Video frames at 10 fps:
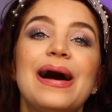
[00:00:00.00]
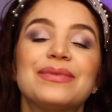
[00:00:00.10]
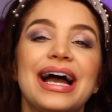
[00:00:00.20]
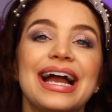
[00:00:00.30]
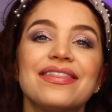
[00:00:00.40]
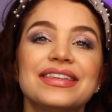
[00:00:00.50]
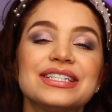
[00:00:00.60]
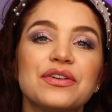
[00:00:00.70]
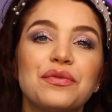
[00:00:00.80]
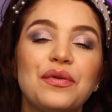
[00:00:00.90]
I got
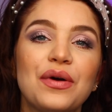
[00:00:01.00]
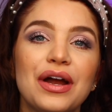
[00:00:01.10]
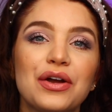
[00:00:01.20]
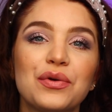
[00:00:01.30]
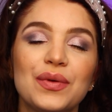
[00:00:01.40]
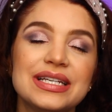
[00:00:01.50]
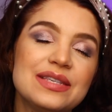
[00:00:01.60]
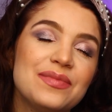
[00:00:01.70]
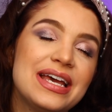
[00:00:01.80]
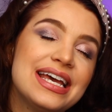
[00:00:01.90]
this for
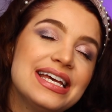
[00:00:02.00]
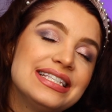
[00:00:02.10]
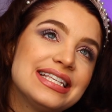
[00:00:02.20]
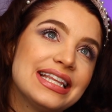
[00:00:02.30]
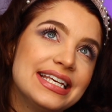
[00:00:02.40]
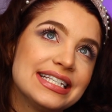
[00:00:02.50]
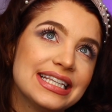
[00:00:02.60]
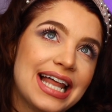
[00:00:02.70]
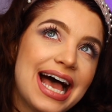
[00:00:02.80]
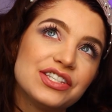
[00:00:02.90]
Christmas, this
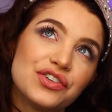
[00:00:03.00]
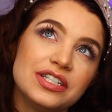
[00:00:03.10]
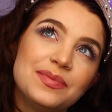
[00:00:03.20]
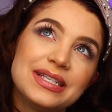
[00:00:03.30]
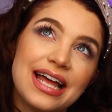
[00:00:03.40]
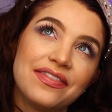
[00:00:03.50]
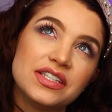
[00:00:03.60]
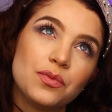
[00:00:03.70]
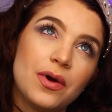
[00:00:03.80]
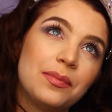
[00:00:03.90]
last Christmas, not
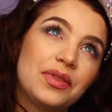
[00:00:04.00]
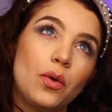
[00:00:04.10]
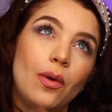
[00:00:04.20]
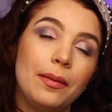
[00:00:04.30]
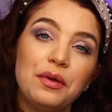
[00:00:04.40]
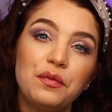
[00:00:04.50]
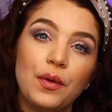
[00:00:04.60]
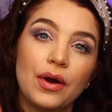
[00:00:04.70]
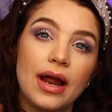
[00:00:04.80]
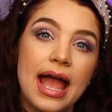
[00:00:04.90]
this one, but the one
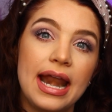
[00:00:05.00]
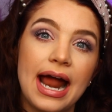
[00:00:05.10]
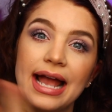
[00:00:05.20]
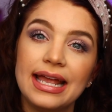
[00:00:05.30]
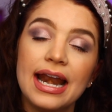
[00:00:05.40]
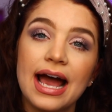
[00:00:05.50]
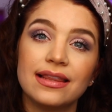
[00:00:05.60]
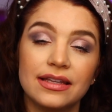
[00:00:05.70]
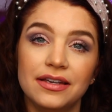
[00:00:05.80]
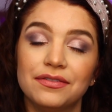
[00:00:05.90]
before, and I
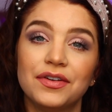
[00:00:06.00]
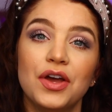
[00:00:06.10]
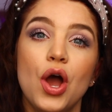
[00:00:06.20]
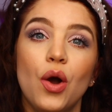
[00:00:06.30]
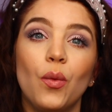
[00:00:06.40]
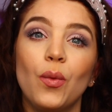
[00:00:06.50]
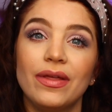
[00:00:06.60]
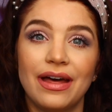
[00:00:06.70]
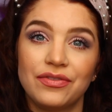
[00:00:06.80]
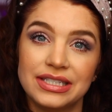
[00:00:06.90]
cannot live
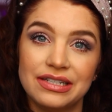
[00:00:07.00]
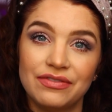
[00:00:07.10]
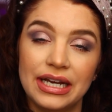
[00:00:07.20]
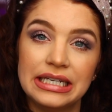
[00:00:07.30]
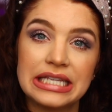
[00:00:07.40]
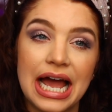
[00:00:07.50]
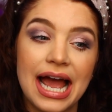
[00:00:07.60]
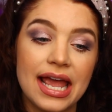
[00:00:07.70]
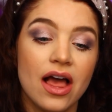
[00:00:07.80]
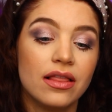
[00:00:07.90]
without this device.
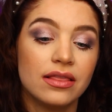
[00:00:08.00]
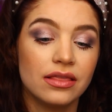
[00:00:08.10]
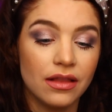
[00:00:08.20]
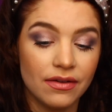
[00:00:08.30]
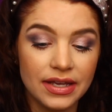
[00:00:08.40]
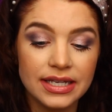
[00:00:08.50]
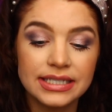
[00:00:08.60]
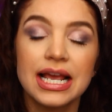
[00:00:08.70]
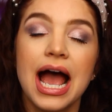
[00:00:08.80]
I love it.